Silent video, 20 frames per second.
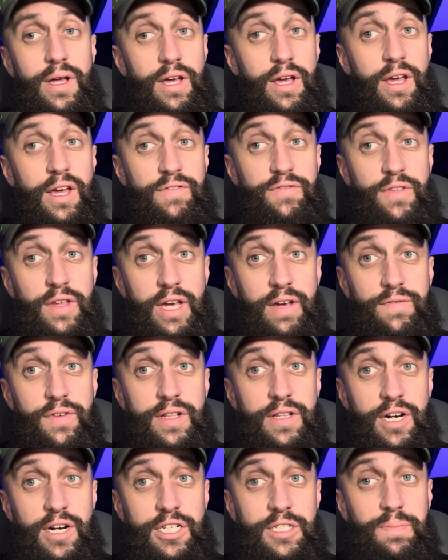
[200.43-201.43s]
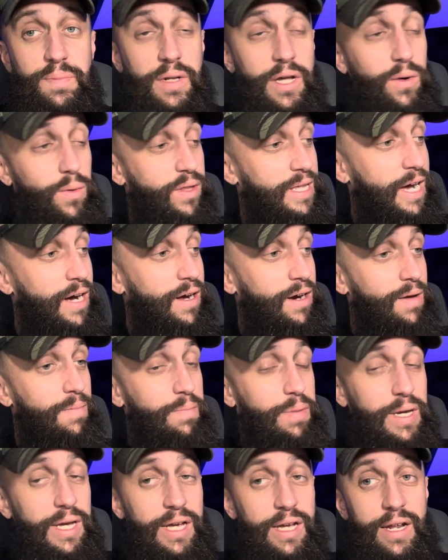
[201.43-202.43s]
if if he does play without
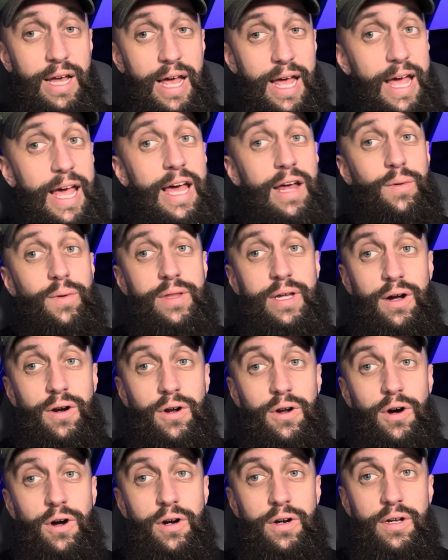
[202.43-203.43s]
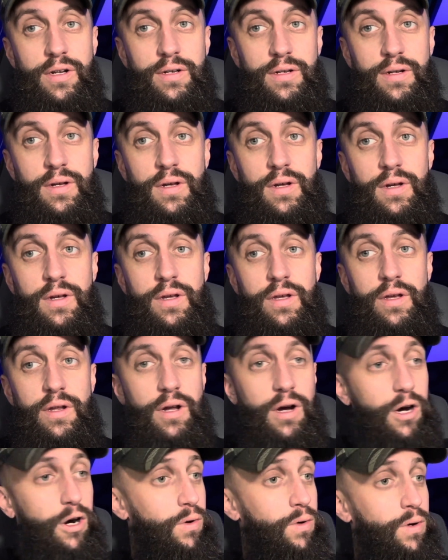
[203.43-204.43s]
Embiid and without Harden, you
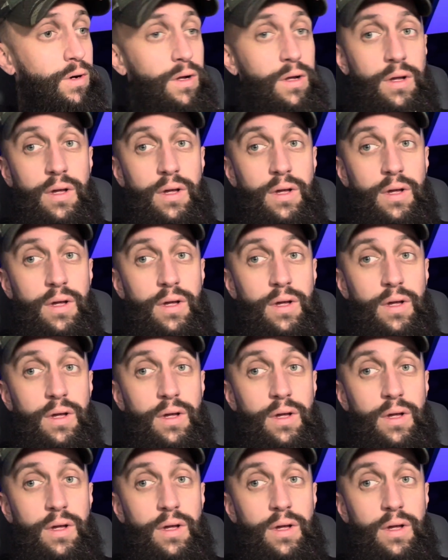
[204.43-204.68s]
know,